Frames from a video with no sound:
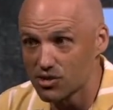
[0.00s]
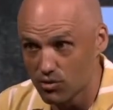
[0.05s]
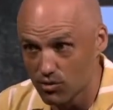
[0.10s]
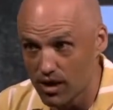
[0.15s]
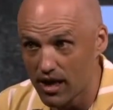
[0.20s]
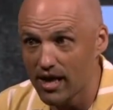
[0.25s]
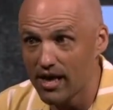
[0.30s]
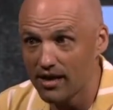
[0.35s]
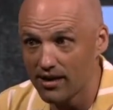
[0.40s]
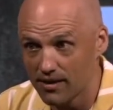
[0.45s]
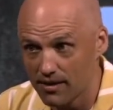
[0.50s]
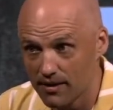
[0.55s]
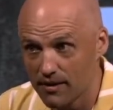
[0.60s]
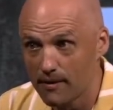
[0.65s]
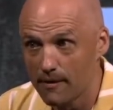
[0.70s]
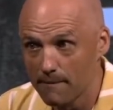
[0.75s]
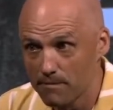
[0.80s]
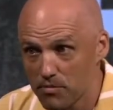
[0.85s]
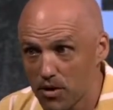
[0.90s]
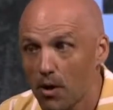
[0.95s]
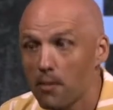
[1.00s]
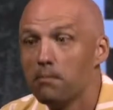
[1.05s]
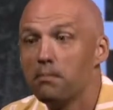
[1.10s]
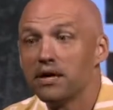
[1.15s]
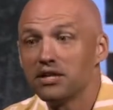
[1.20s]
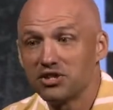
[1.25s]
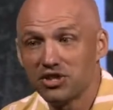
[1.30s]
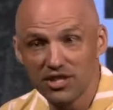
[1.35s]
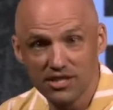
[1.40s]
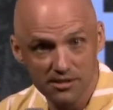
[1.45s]
right?
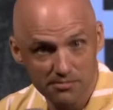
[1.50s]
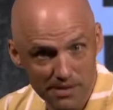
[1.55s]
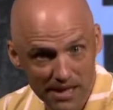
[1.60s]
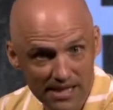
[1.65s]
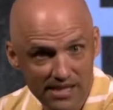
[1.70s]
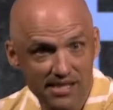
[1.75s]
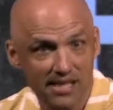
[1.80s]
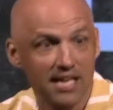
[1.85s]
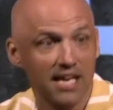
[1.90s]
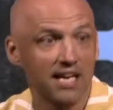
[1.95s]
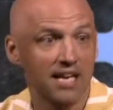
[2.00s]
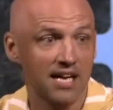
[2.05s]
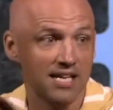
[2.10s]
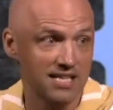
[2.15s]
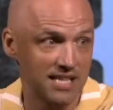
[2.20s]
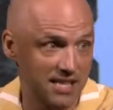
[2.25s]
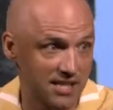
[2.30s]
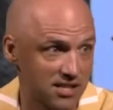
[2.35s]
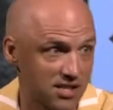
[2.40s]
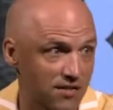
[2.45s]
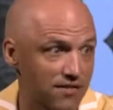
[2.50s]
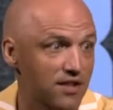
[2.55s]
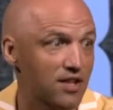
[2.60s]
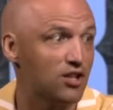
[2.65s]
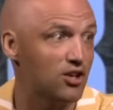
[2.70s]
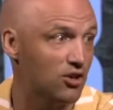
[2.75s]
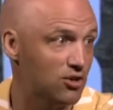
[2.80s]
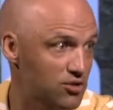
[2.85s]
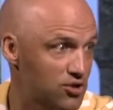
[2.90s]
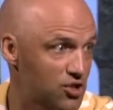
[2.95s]
But she's mixing in ideas of the
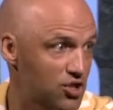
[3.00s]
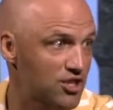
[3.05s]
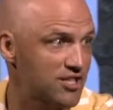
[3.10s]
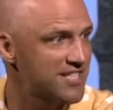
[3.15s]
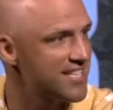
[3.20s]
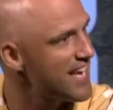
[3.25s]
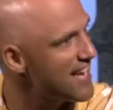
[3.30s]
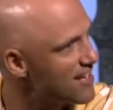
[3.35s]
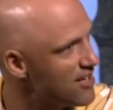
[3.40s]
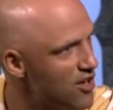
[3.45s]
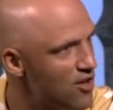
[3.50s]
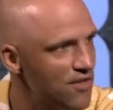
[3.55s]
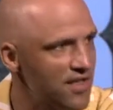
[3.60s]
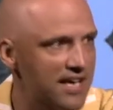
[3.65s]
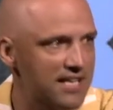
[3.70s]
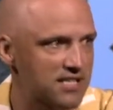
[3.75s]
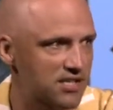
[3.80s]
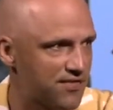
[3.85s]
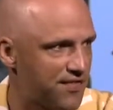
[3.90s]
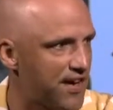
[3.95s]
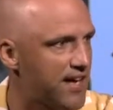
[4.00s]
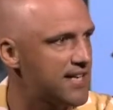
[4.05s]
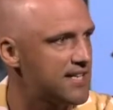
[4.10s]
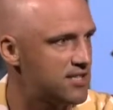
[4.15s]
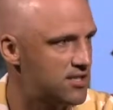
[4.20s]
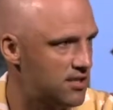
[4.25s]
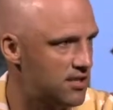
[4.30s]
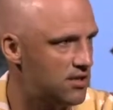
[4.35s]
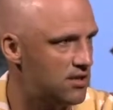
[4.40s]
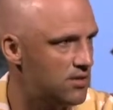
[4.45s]
culture and saying, "No, that's fine
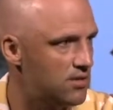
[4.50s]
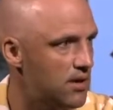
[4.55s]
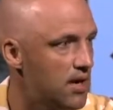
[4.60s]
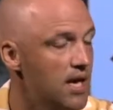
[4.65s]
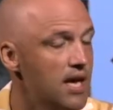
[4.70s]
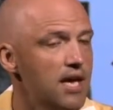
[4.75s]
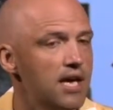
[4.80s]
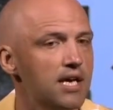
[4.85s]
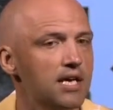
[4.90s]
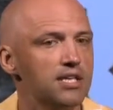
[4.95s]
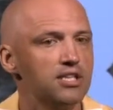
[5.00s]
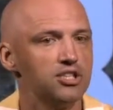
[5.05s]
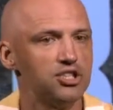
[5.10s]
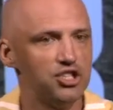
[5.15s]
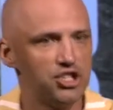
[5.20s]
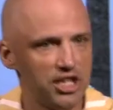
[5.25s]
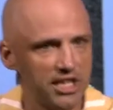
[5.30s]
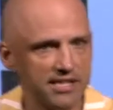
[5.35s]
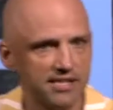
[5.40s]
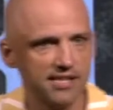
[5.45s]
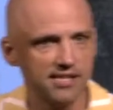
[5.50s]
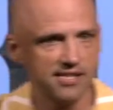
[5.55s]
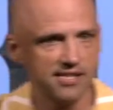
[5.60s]
too." Jesus